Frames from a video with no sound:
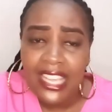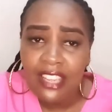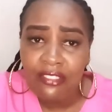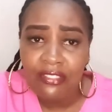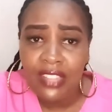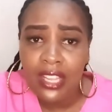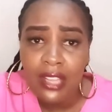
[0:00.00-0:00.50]

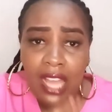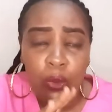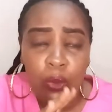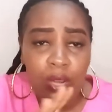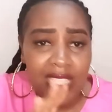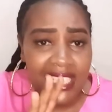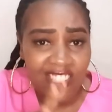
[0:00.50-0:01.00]
if
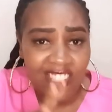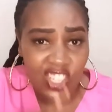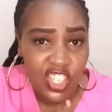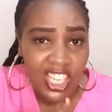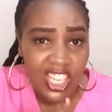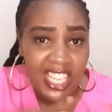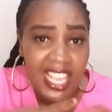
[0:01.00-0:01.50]
what is
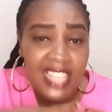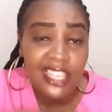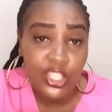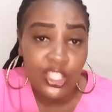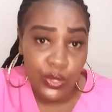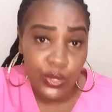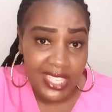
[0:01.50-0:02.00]
changing here is
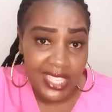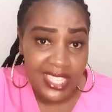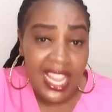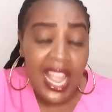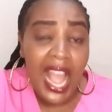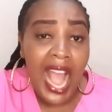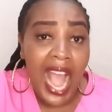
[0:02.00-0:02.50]
the dosage
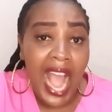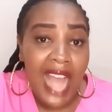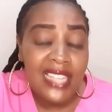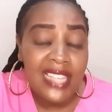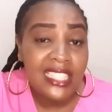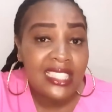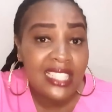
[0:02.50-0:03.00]

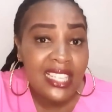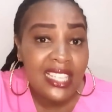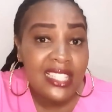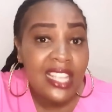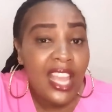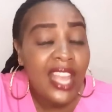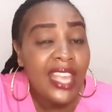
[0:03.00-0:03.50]
and it
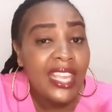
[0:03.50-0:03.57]
is